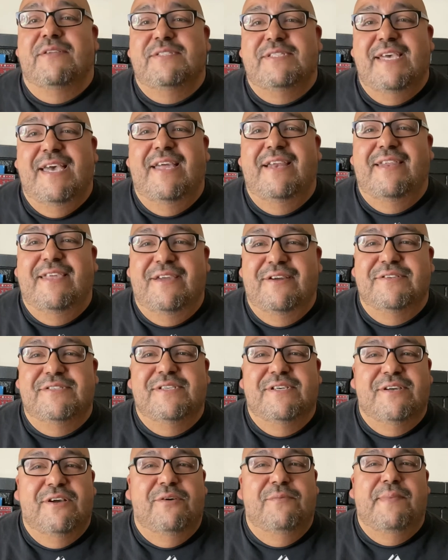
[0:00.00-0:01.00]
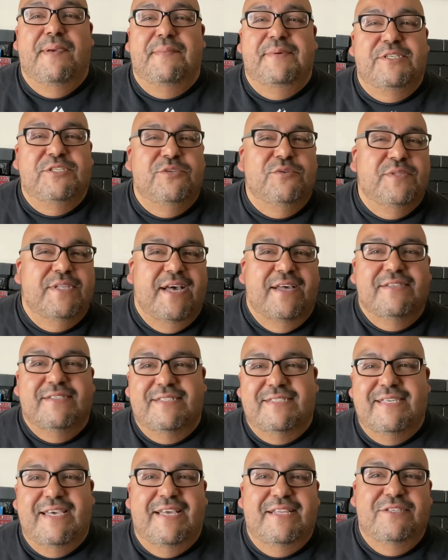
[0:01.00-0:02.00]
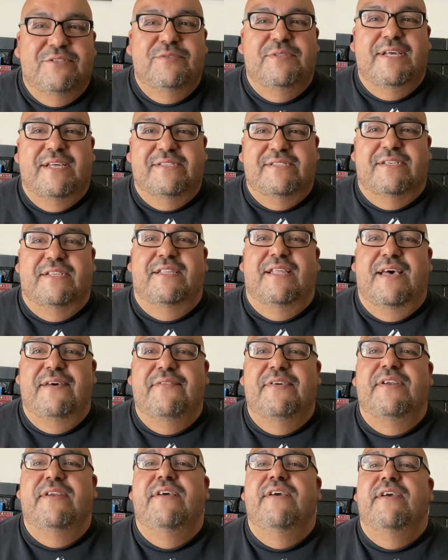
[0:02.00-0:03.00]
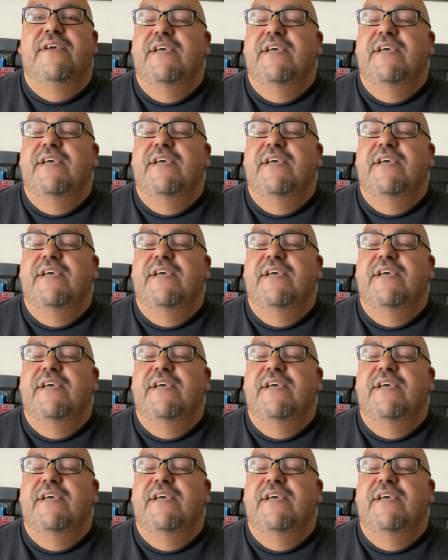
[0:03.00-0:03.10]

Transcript: 10 years ago, maybe 2010, 2011.